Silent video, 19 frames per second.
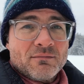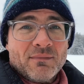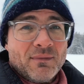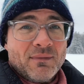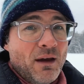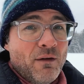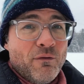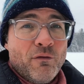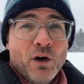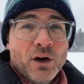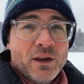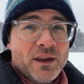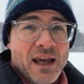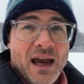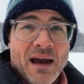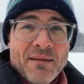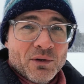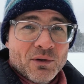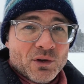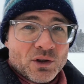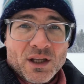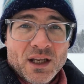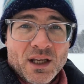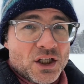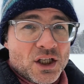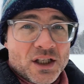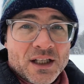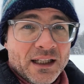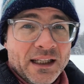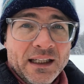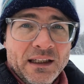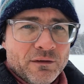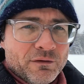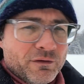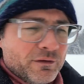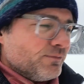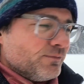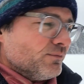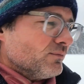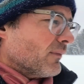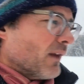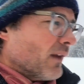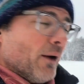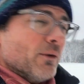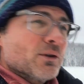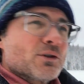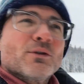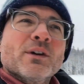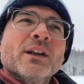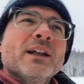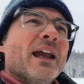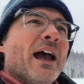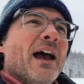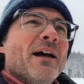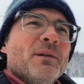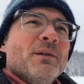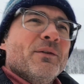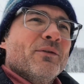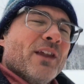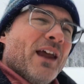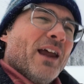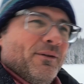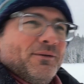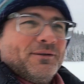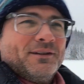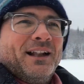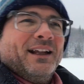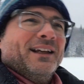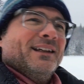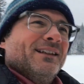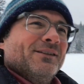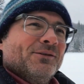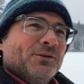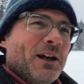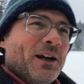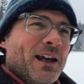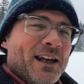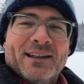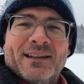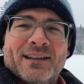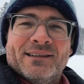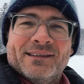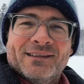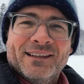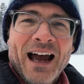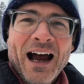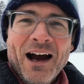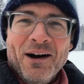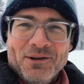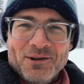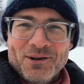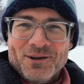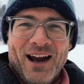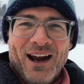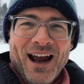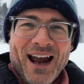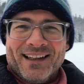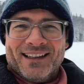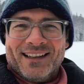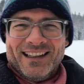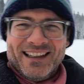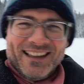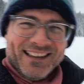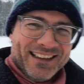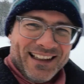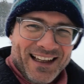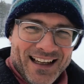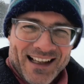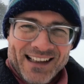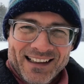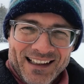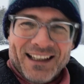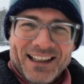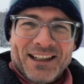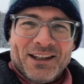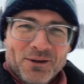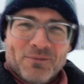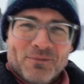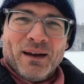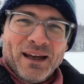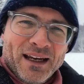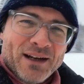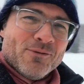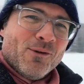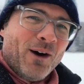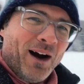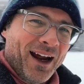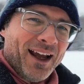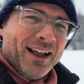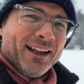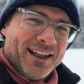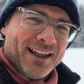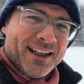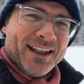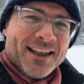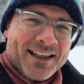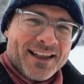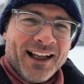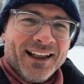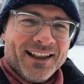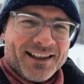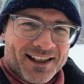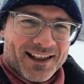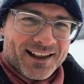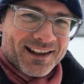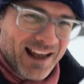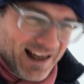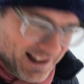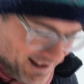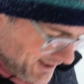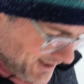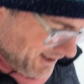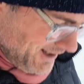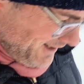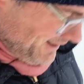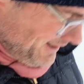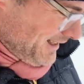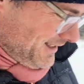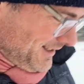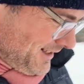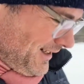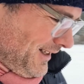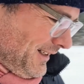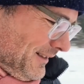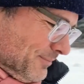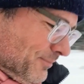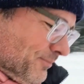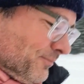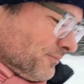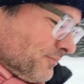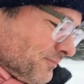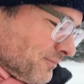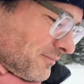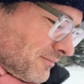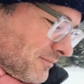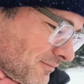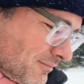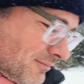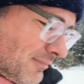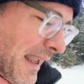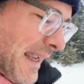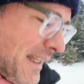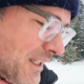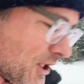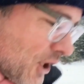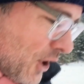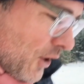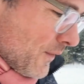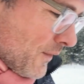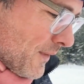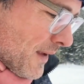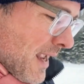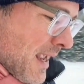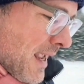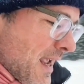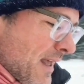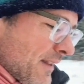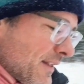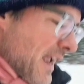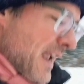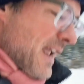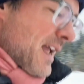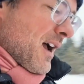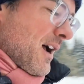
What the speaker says: avoid the ambush. They just leave. I was really happy for that. I was like, great, now you're acting like you're being wily and intelligent. That's good. That's good. And so they